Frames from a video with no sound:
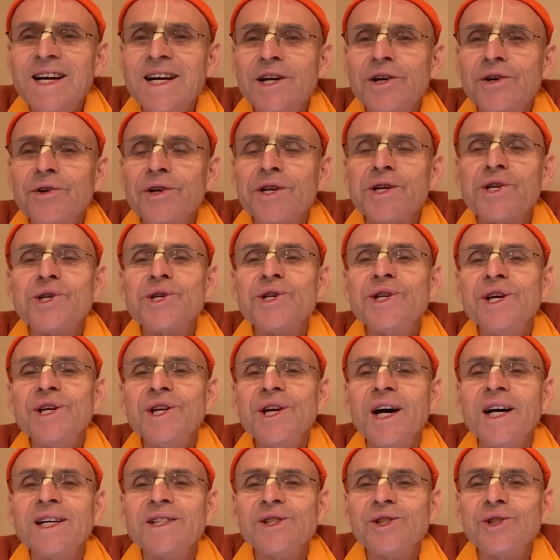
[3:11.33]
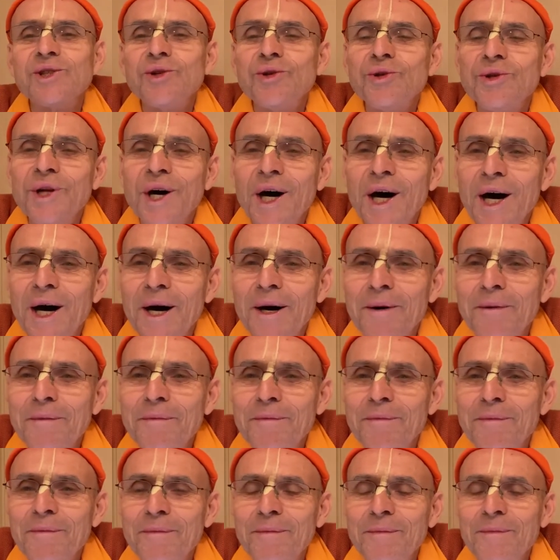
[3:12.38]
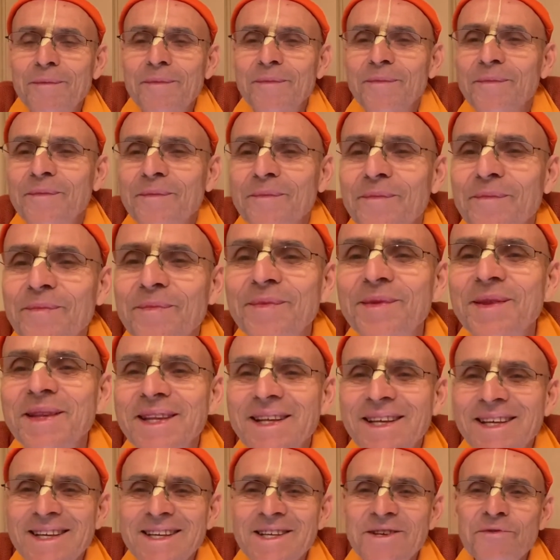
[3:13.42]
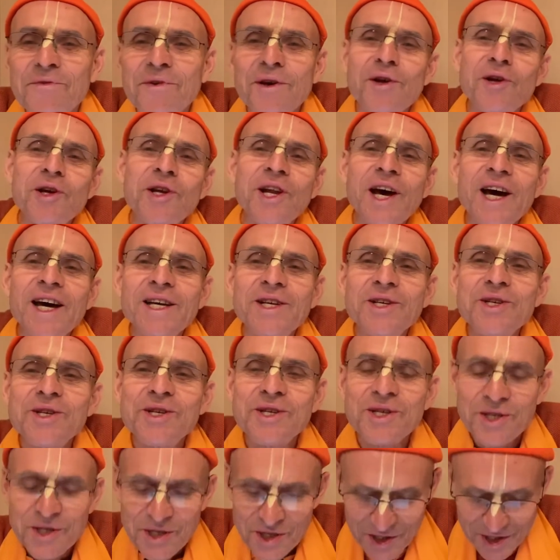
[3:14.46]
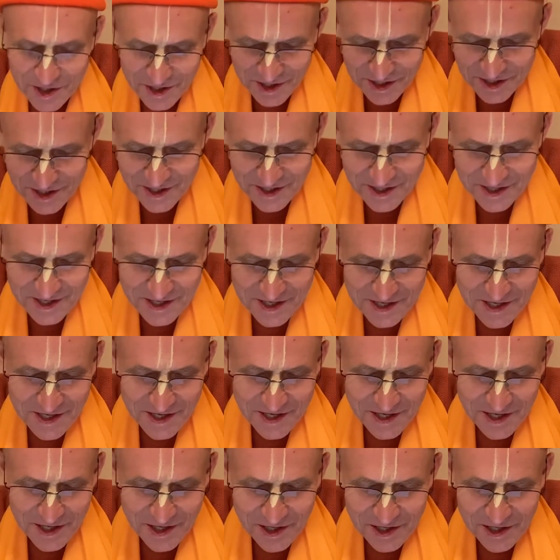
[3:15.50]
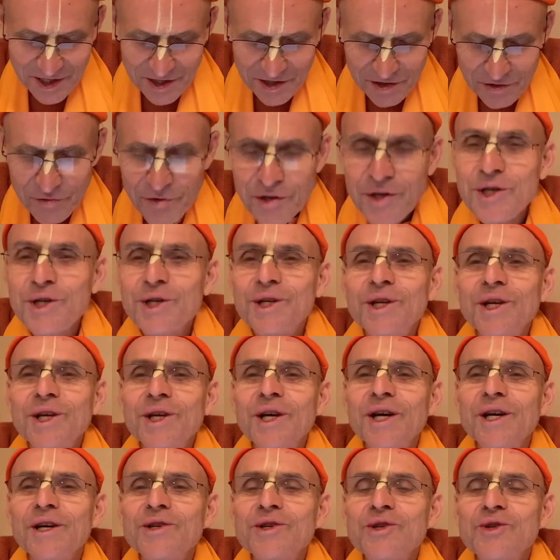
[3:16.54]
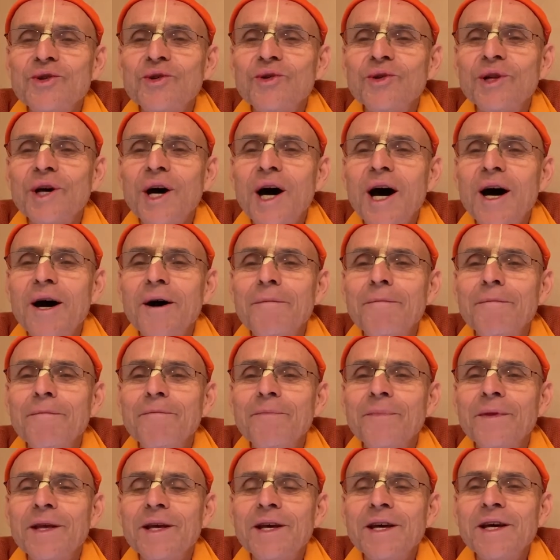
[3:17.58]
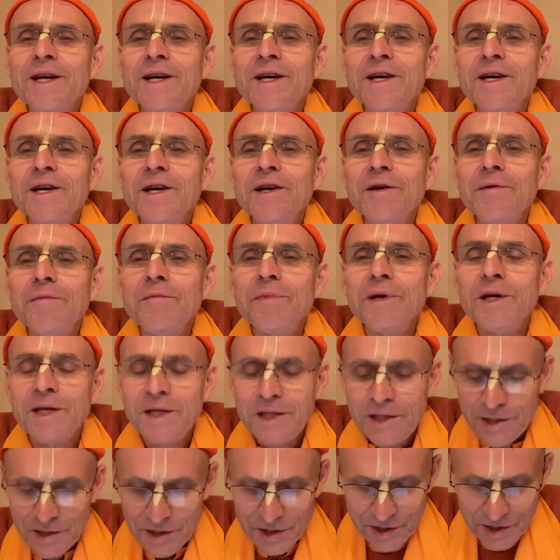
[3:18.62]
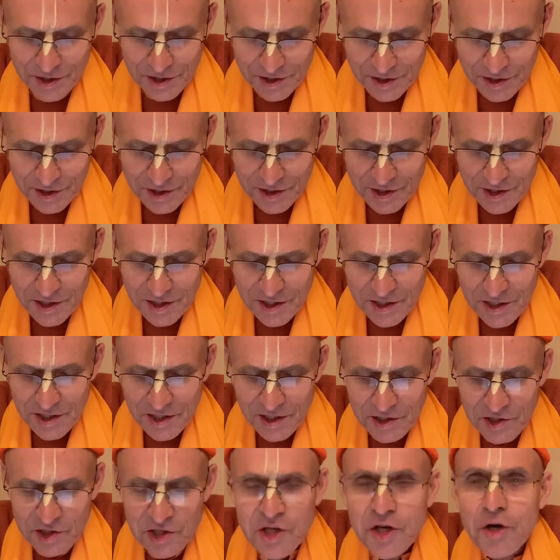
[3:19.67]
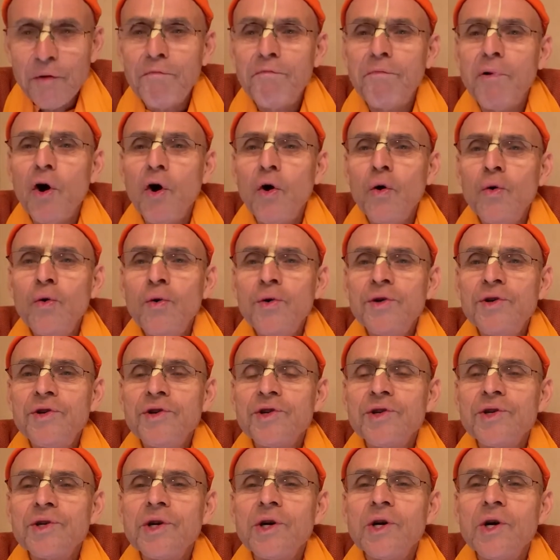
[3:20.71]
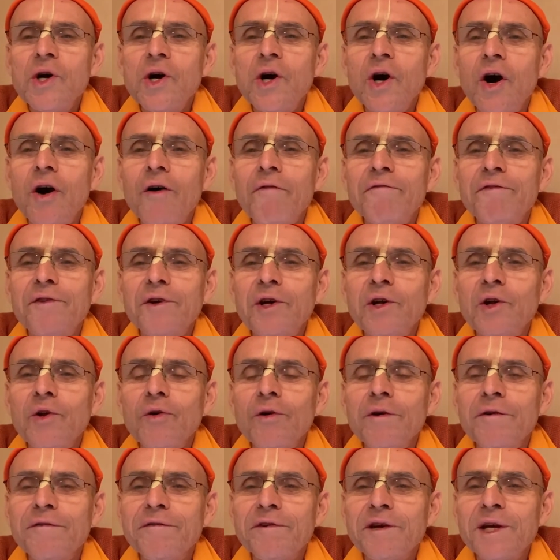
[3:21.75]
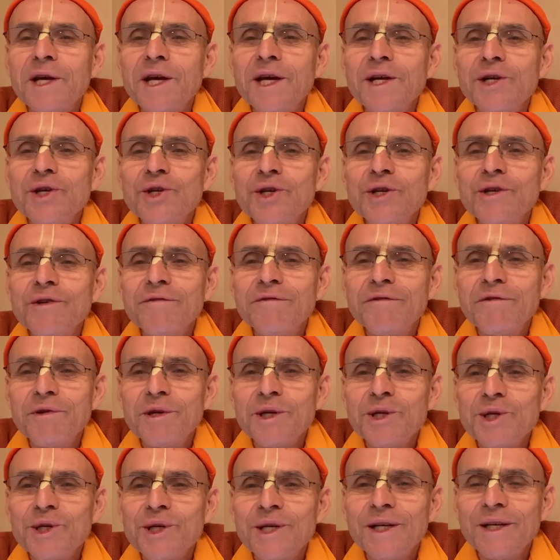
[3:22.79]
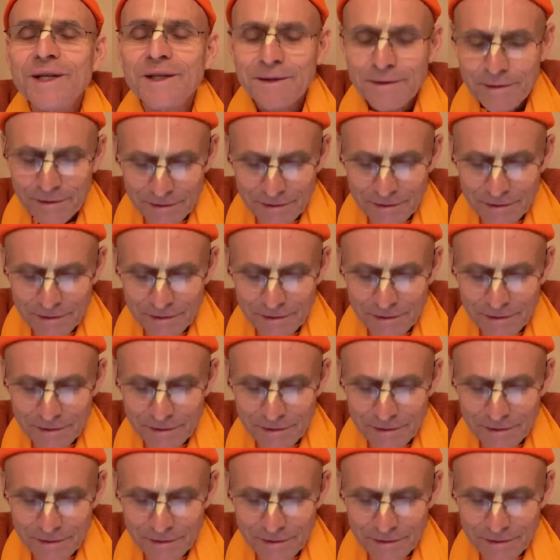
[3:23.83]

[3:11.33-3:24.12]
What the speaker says: Krishna Yasudam is a very nice. Krishna Yasudam means the abode of the glorification of Krishna.